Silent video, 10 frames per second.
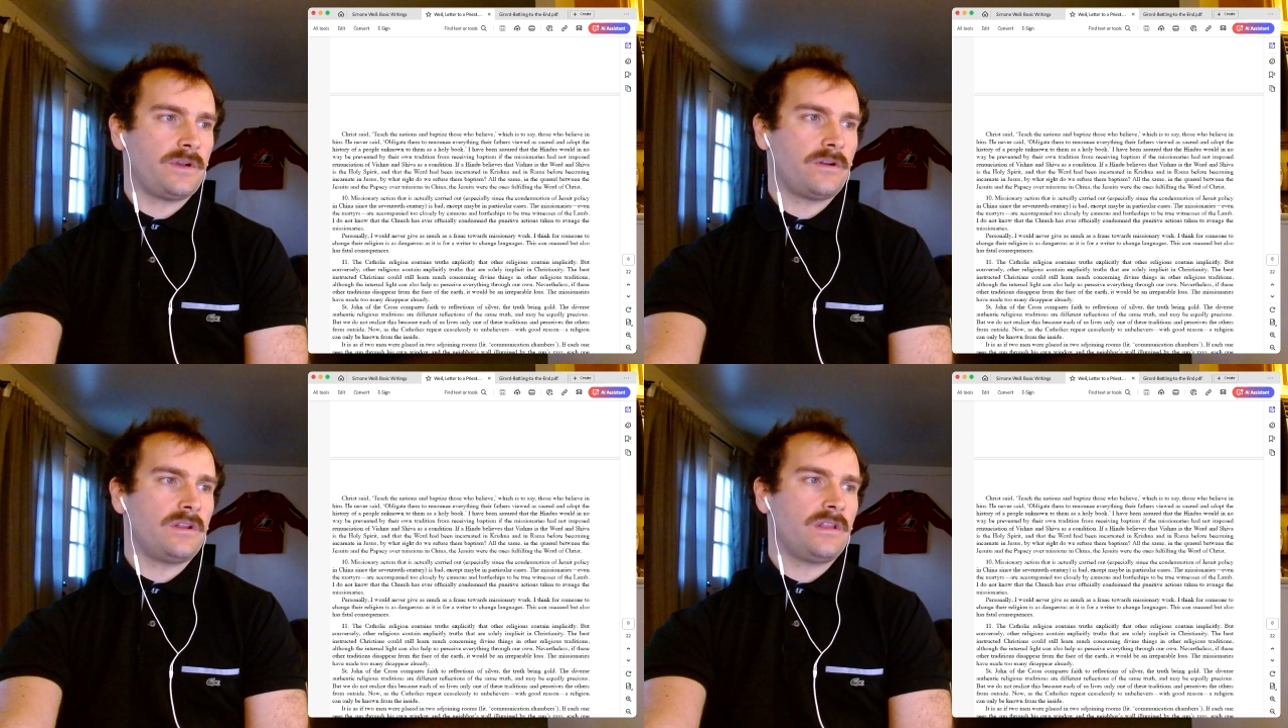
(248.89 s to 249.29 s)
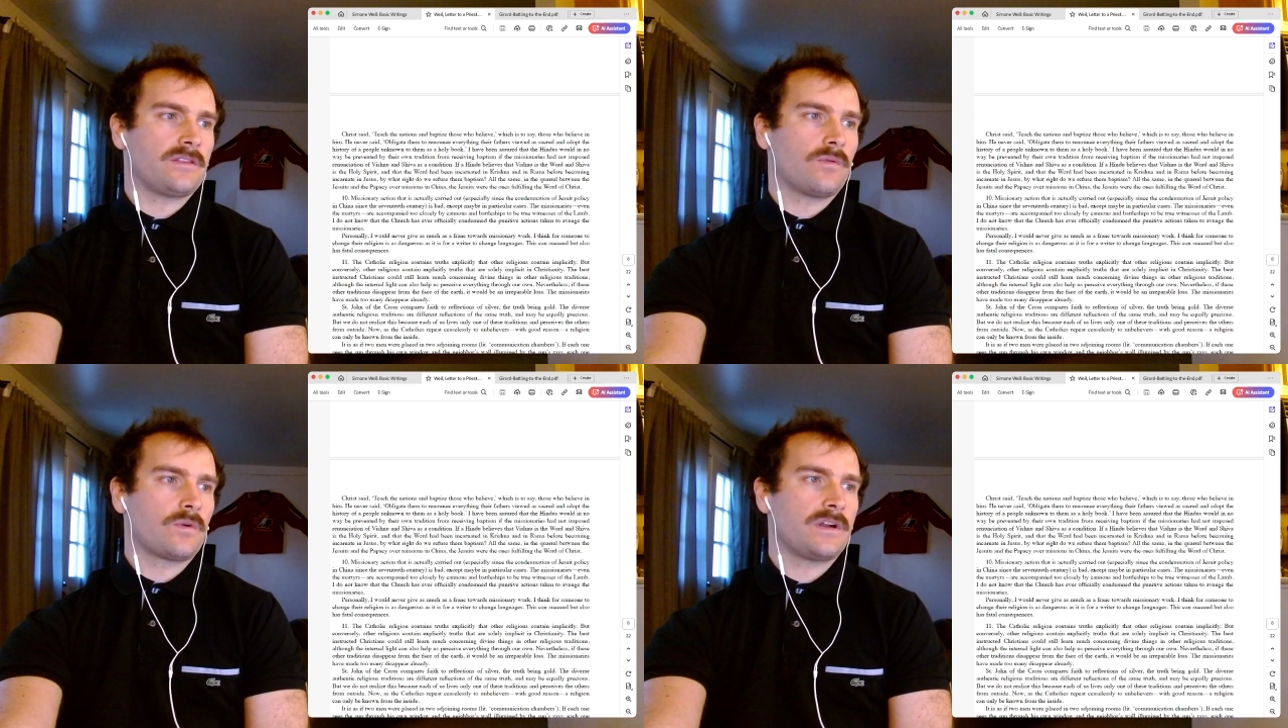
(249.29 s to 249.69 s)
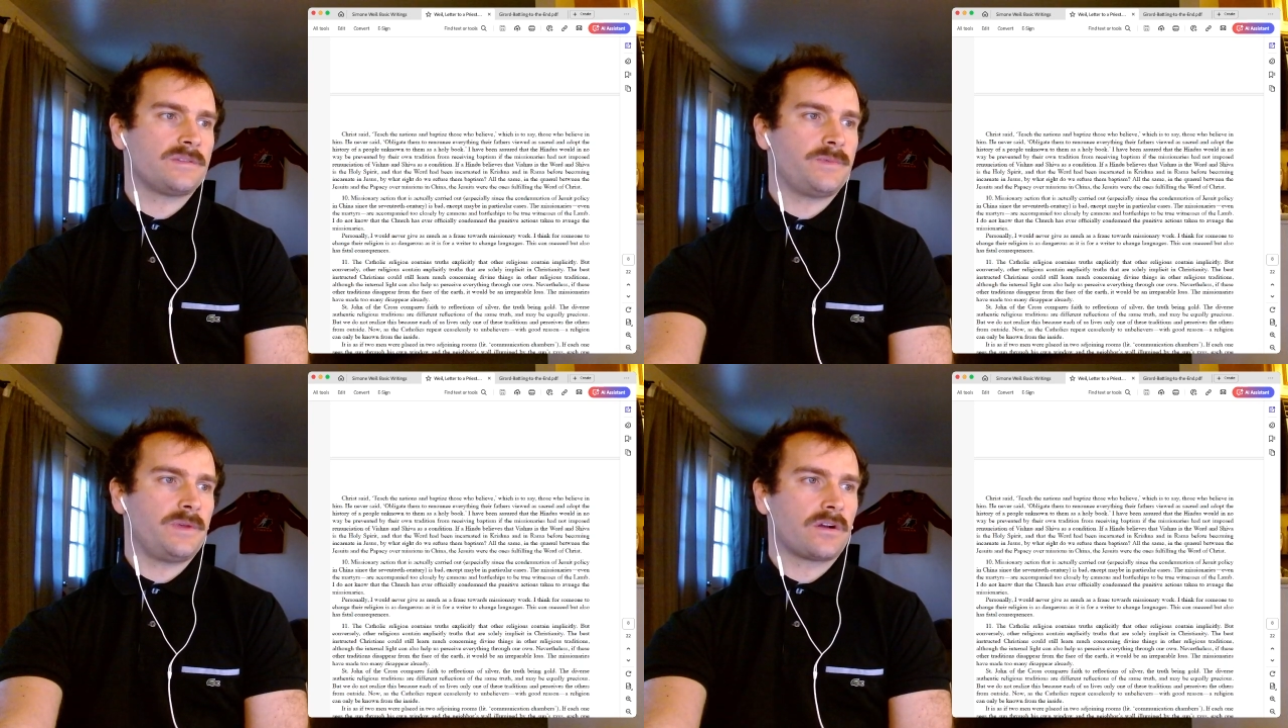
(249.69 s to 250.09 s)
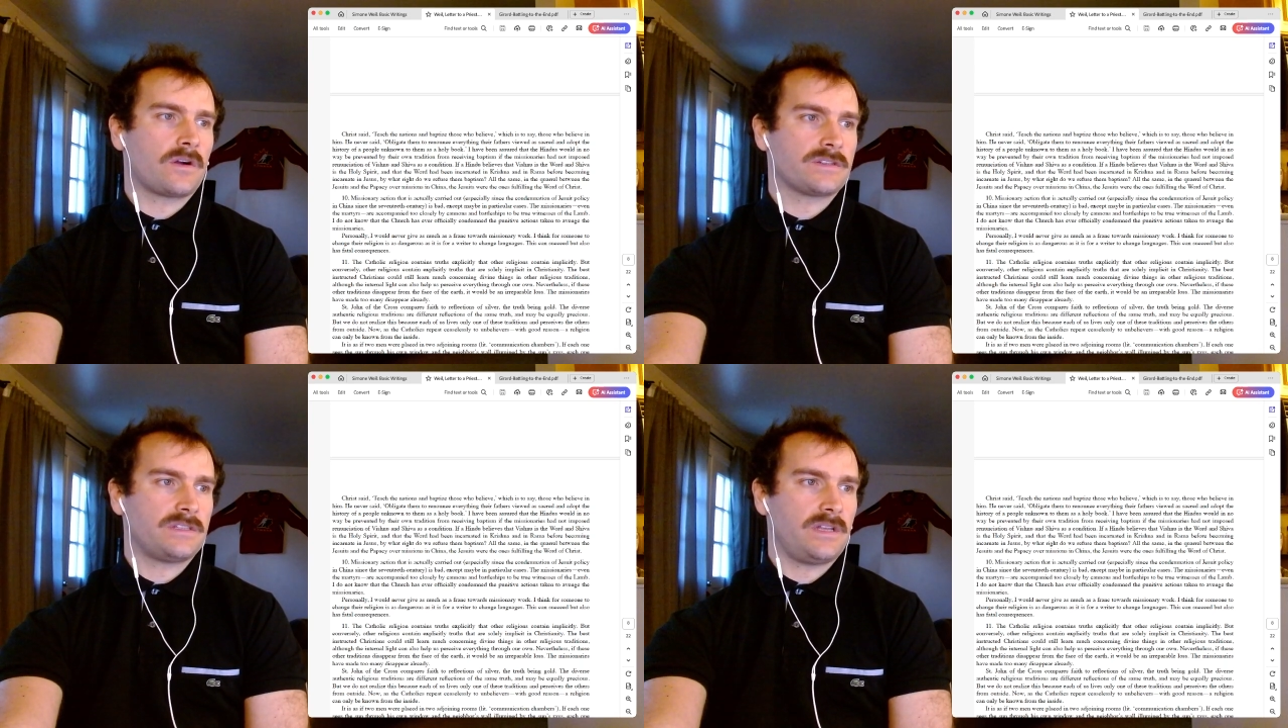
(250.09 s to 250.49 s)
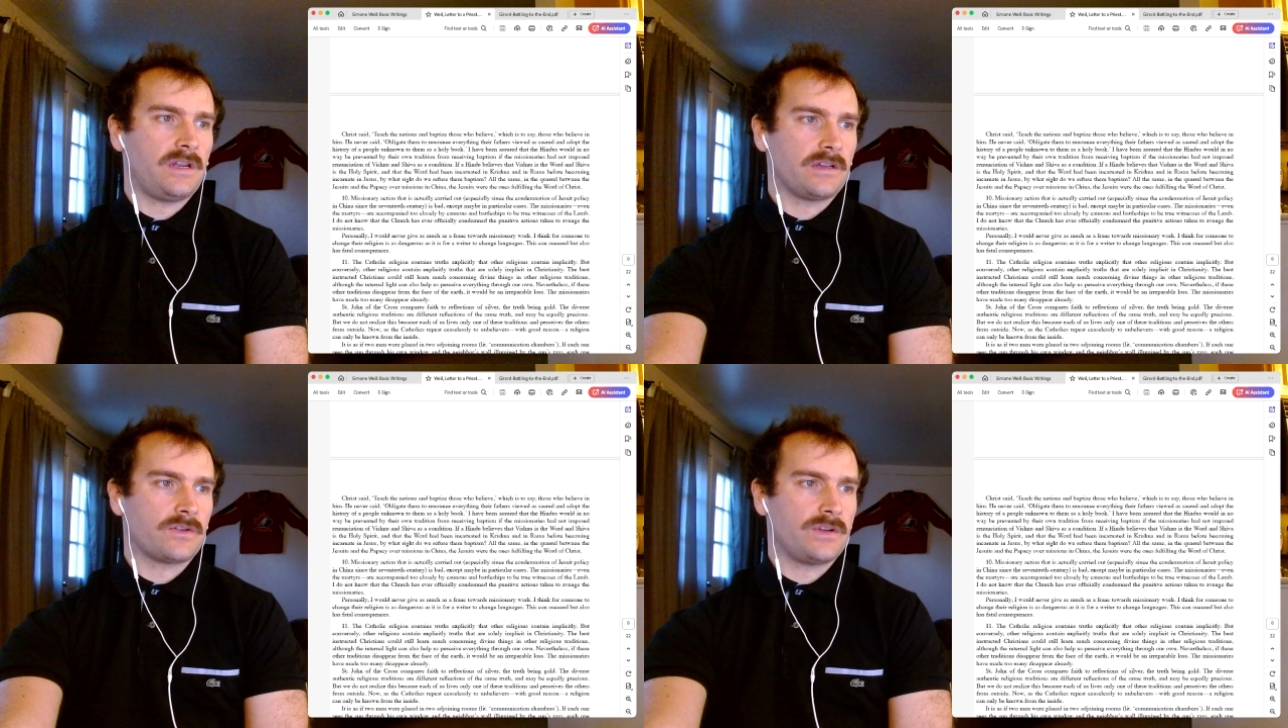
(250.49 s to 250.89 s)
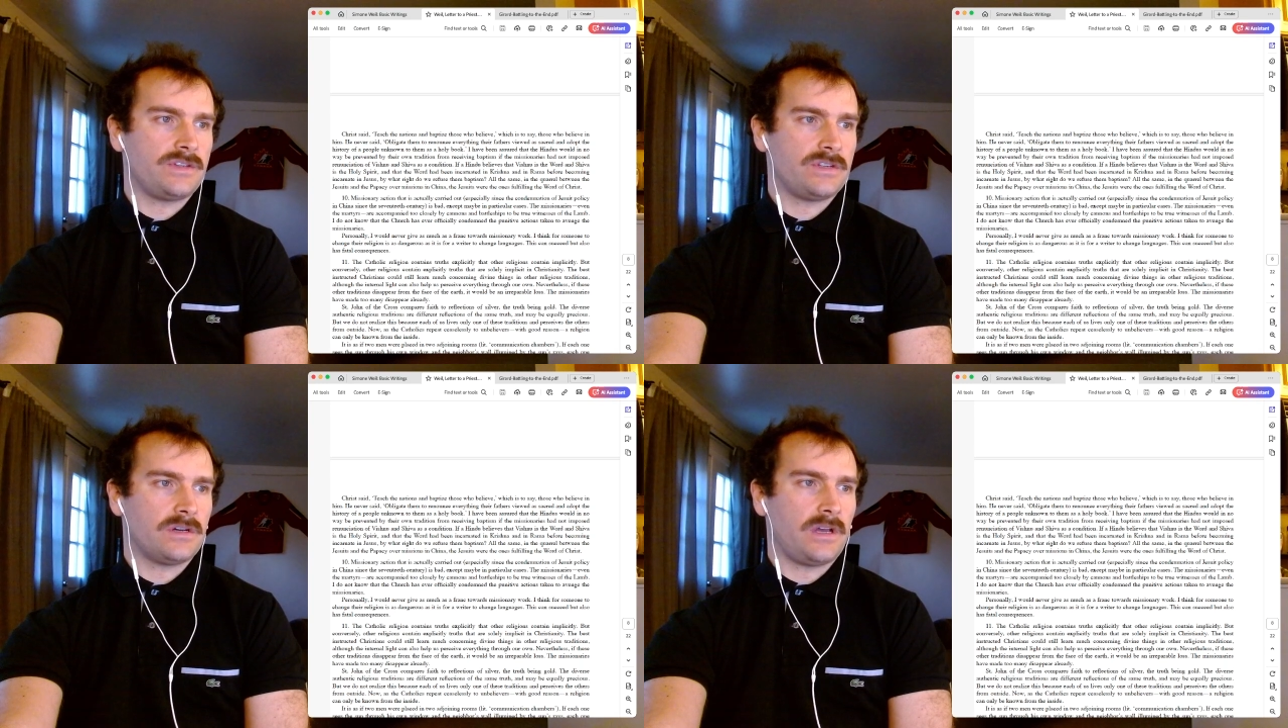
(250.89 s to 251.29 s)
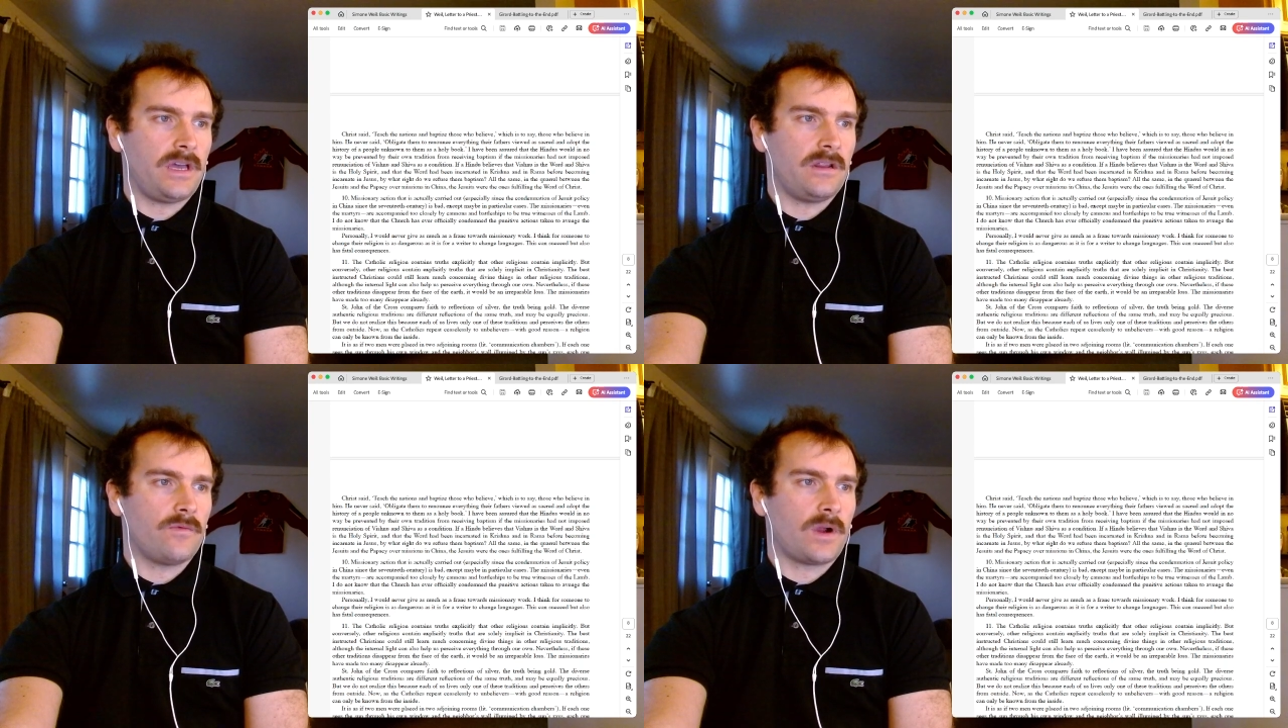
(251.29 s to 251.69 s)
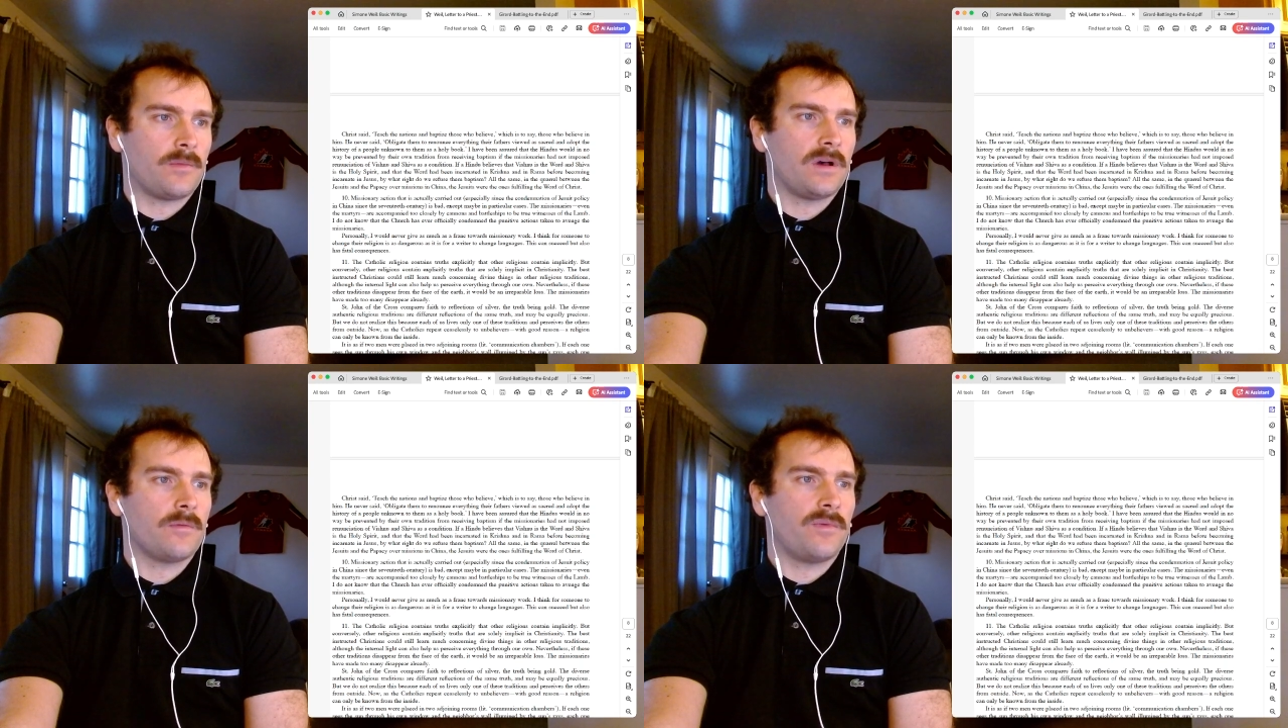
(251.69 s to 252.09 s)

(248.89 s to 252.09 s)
and that the Word has been incarnated in Krishna and in Rama